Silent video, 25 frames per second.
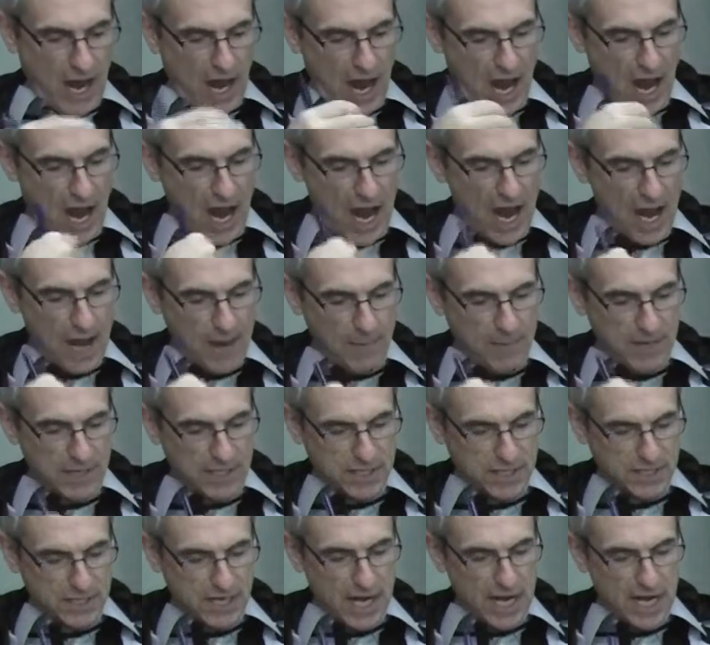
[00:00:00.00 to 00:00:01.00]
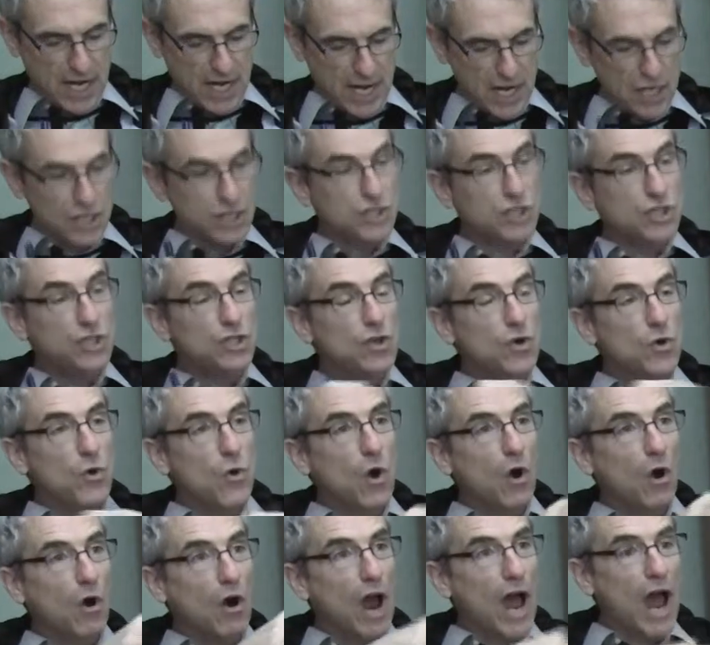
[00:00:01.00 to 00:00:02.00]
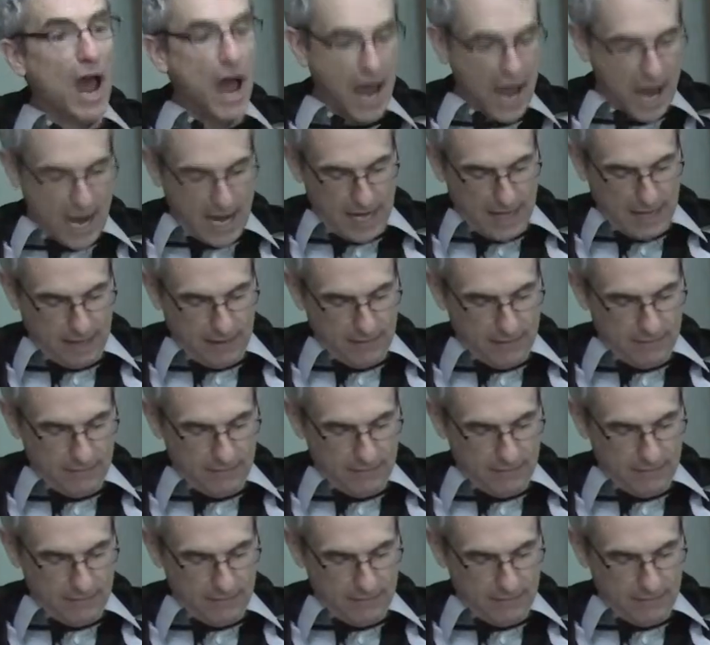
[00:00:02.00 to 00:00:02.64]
I'm as sane as you or I.